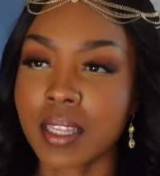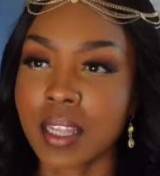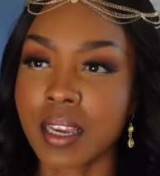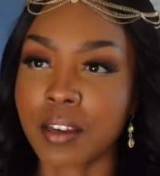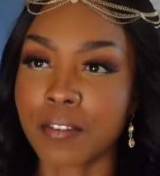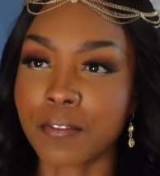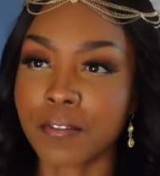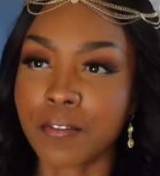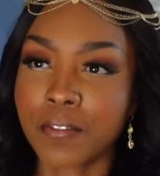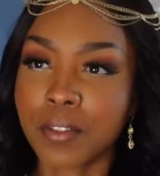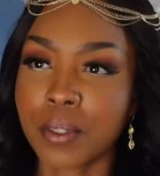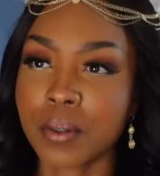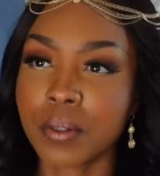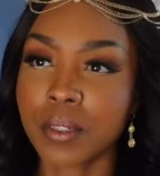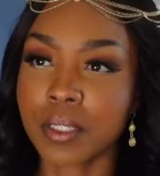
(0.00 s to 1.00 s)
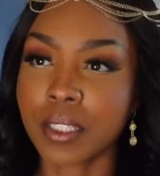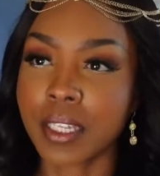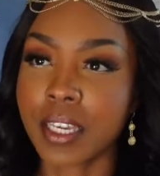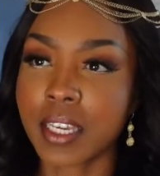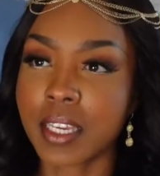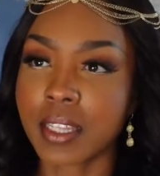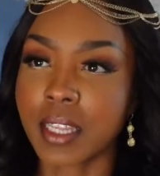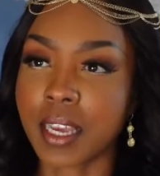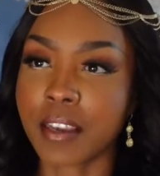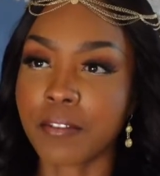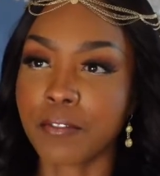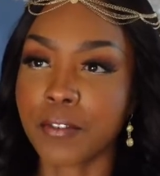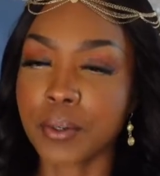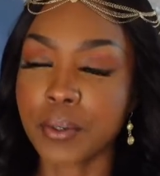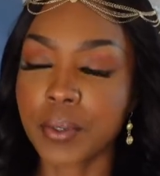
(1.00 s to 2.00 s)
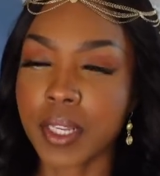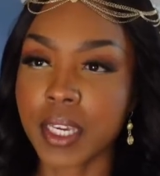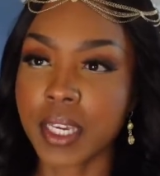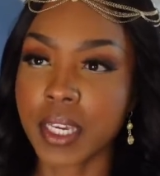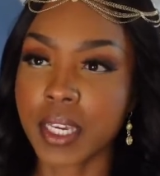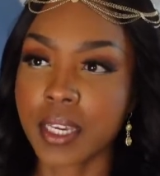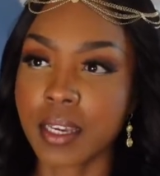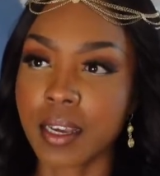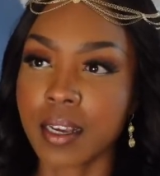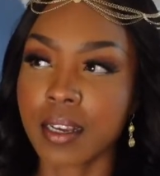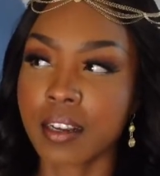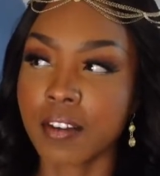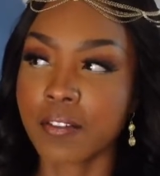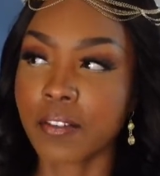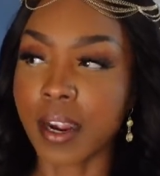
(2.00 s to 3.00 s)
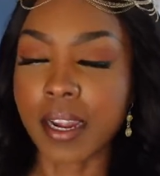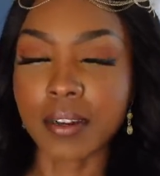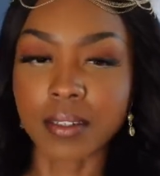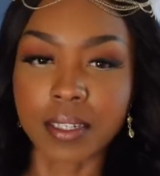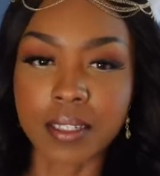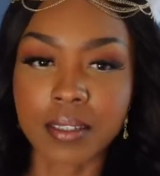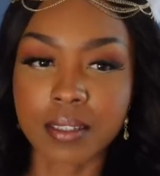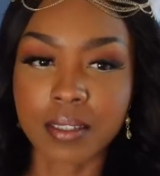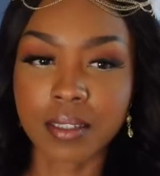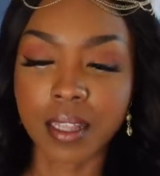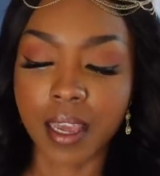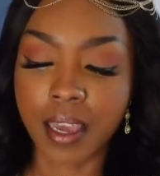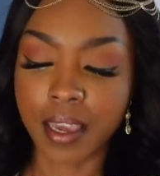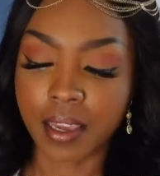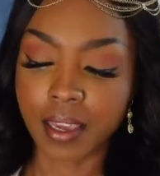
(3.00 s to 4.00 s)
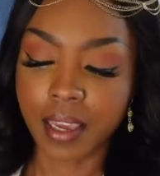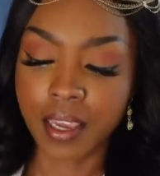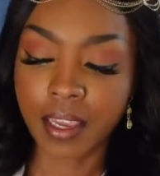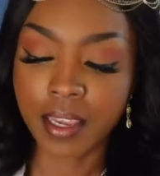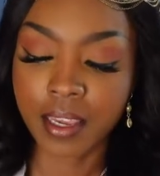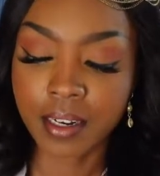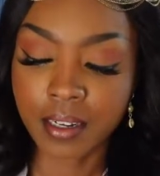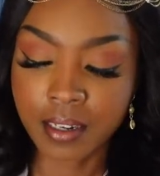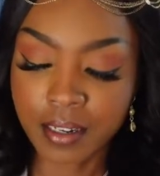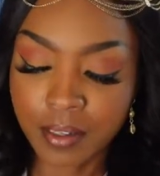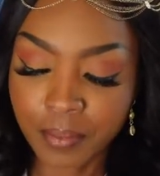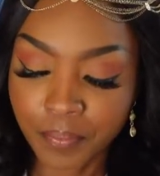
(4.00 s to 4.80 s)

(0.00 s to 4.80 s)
like a florally, like fruity fragrance. Like, and